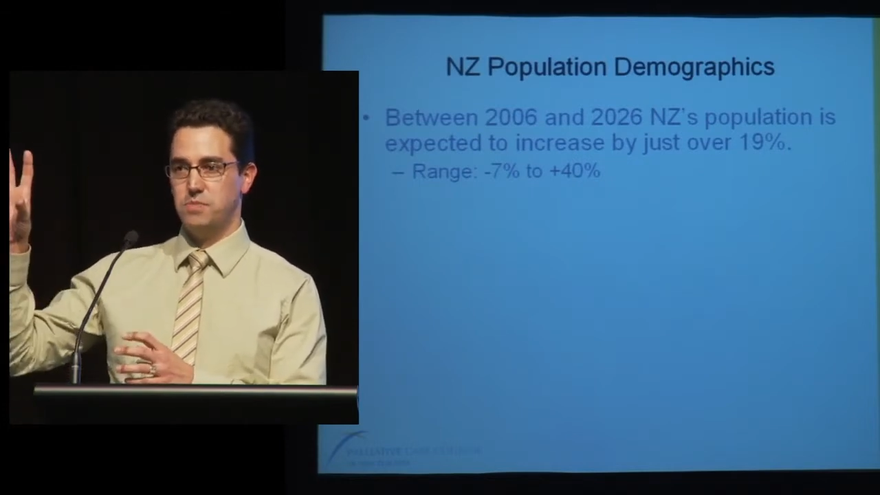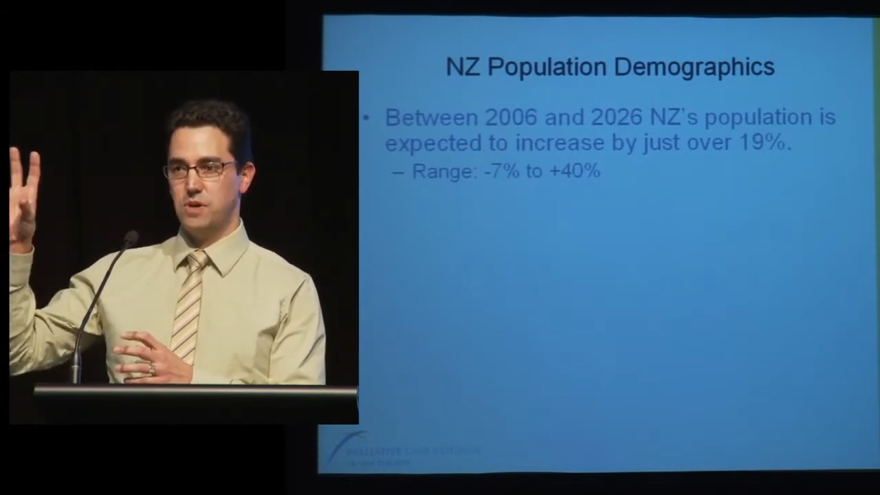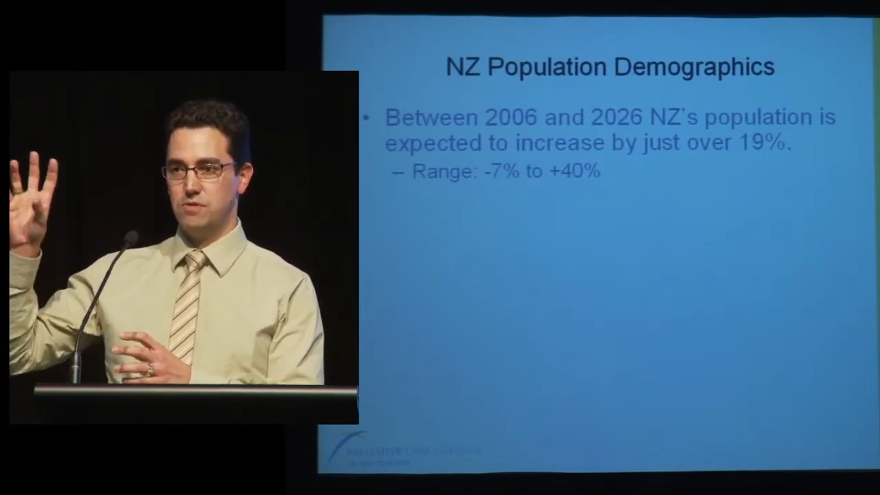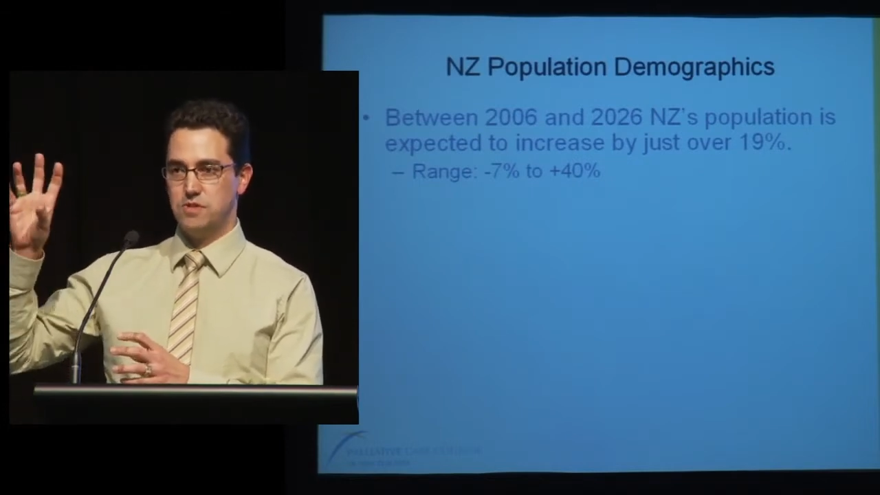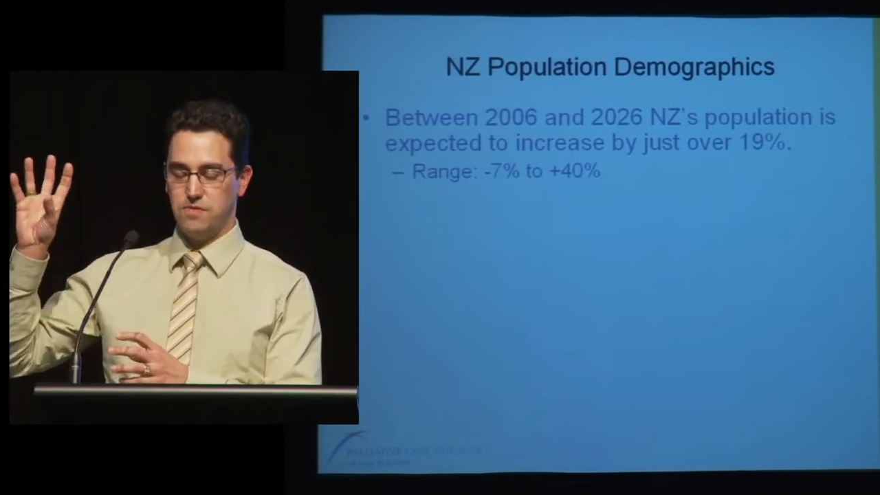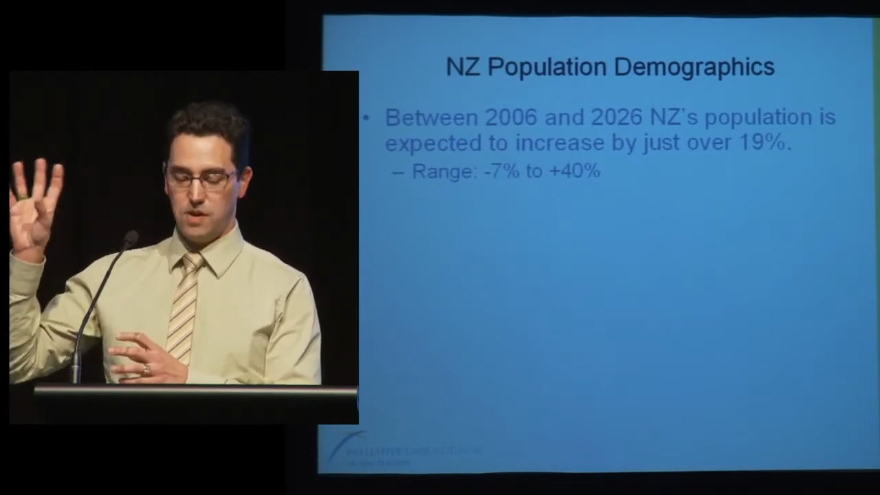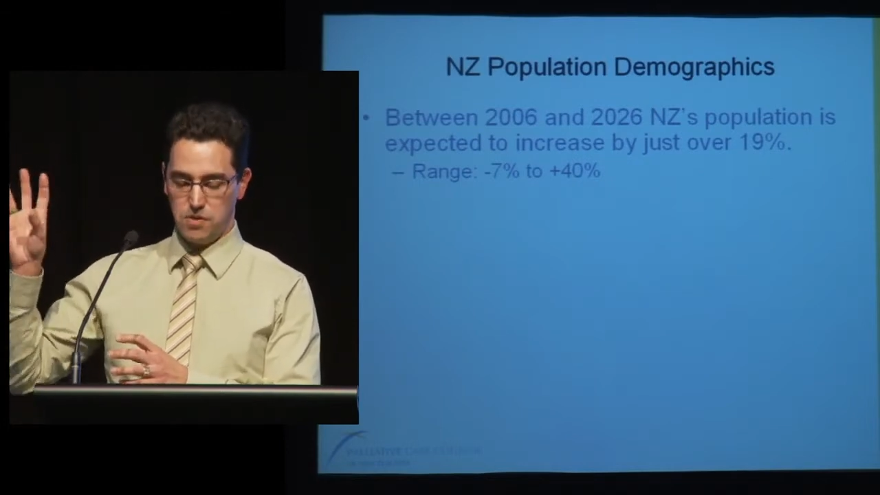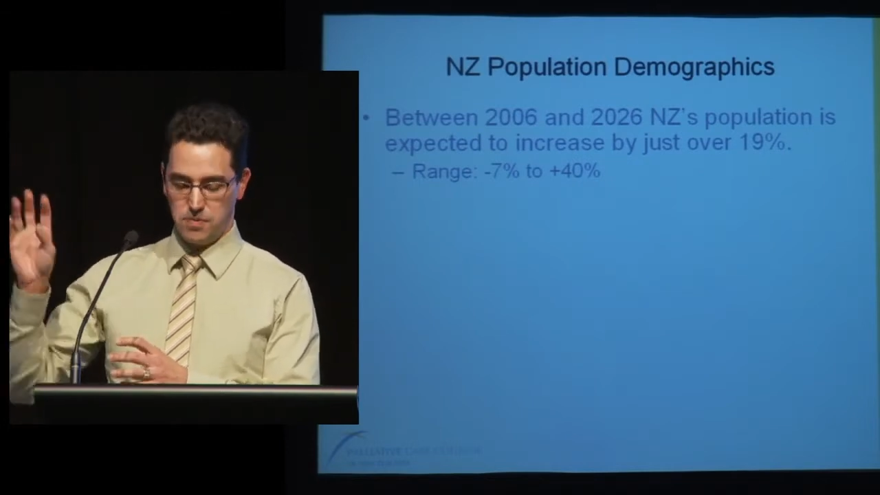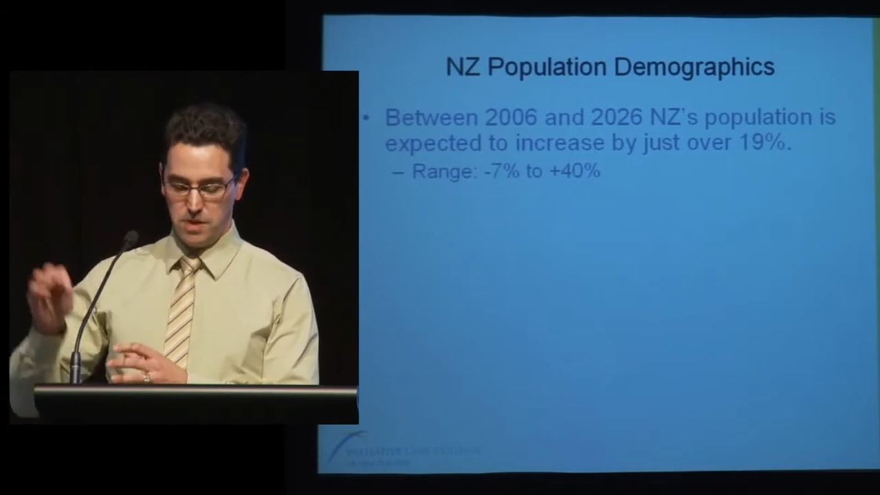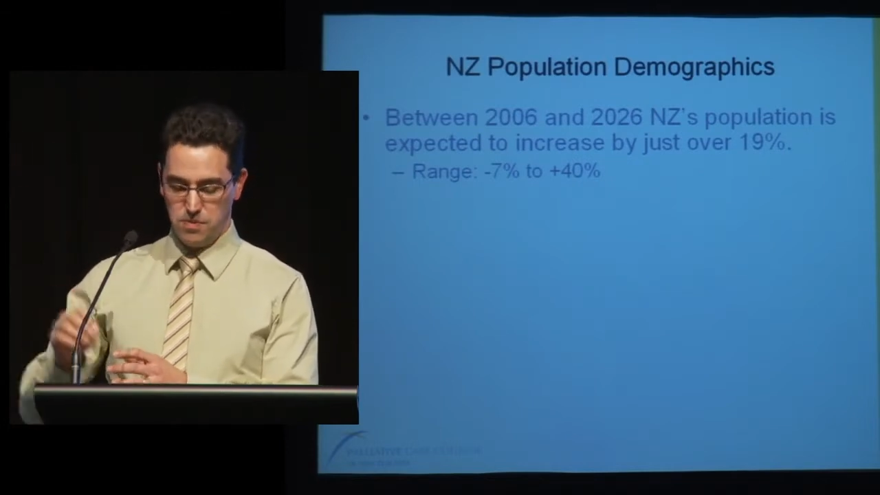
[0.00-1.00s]
bulge of
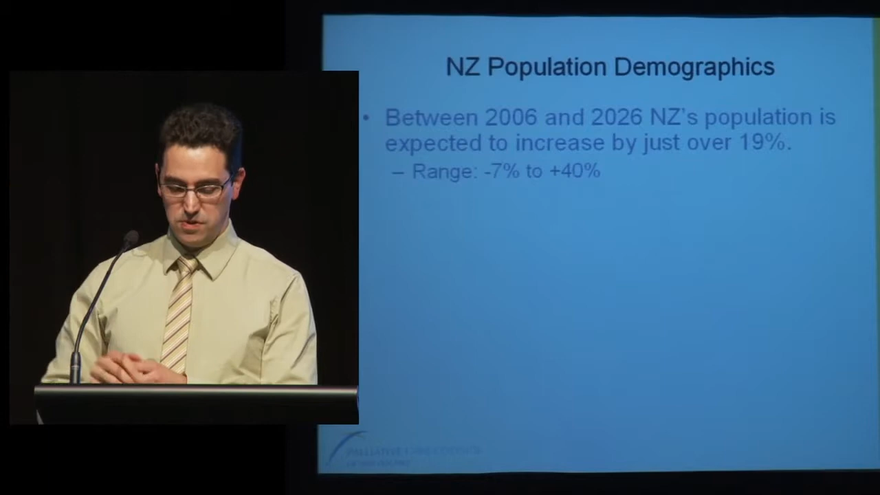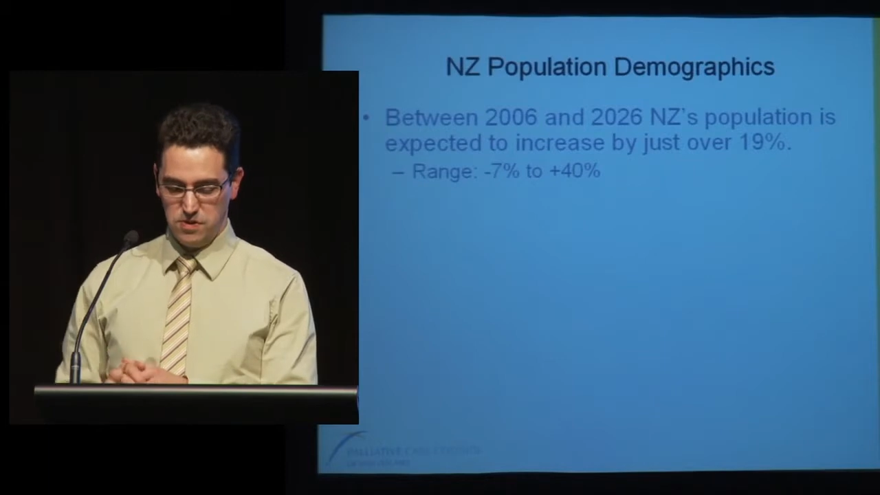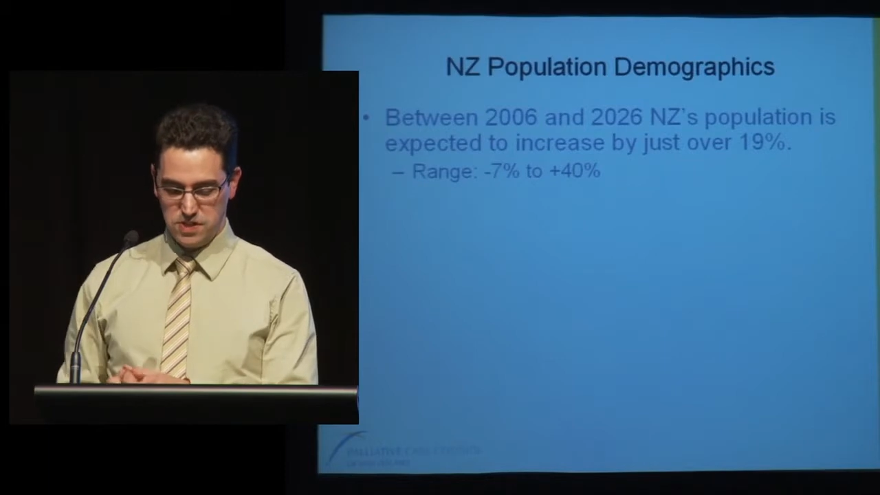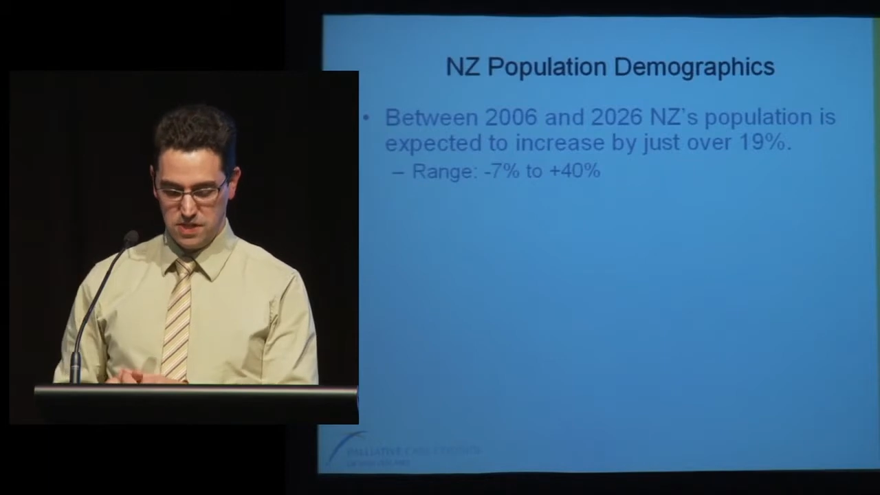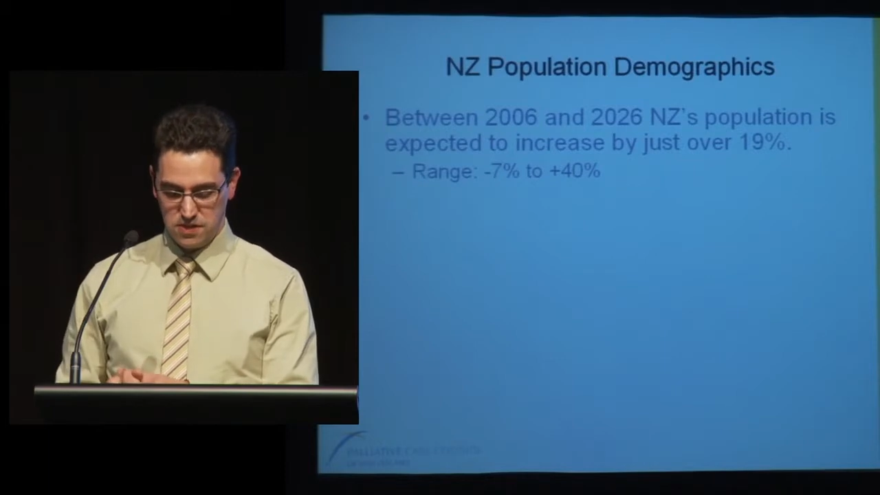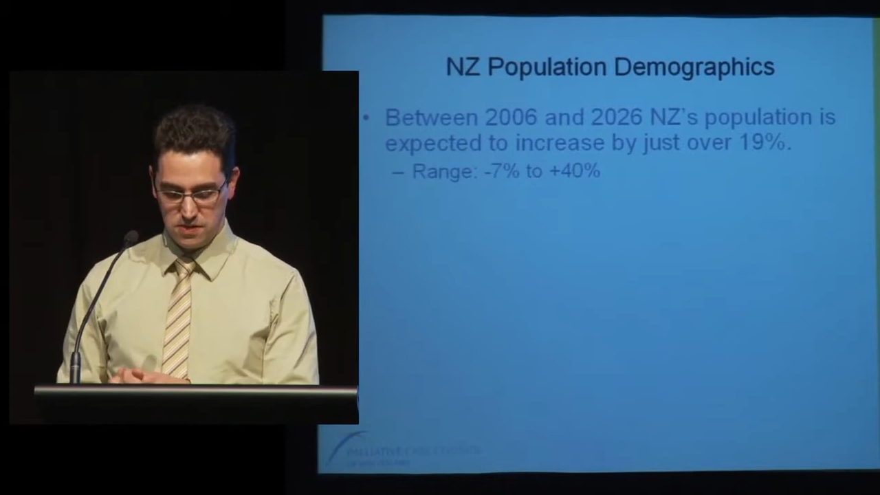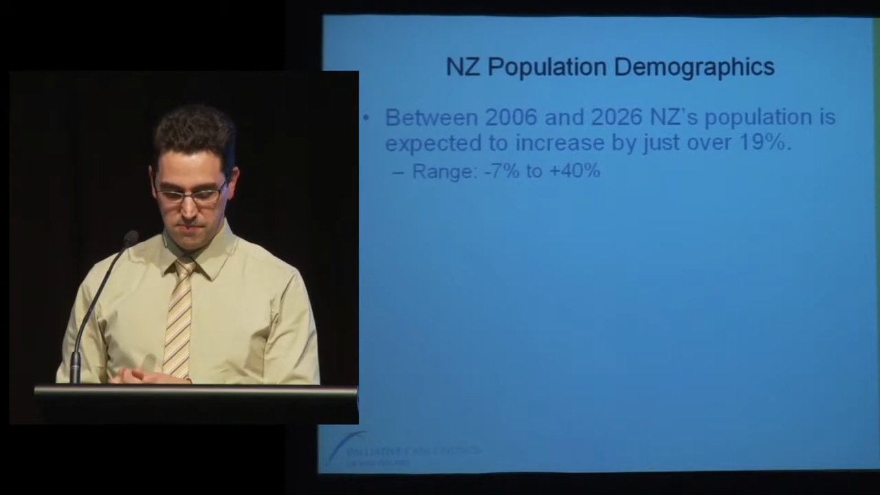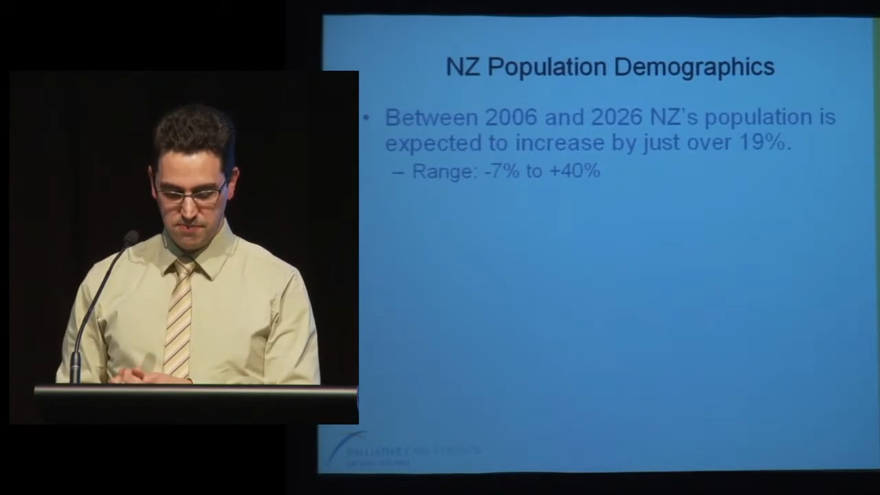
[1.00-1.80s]
older people in New Zealand.